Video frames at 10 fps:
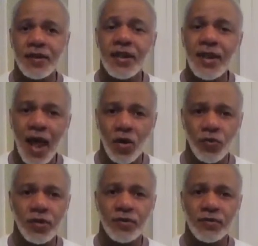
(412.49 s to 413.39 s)
an
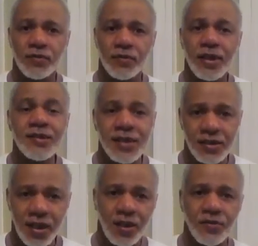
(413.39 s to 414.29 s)
hour is
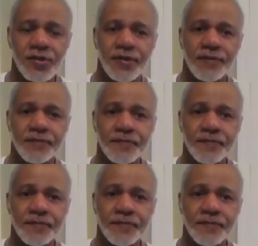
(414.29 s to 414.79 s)
$10.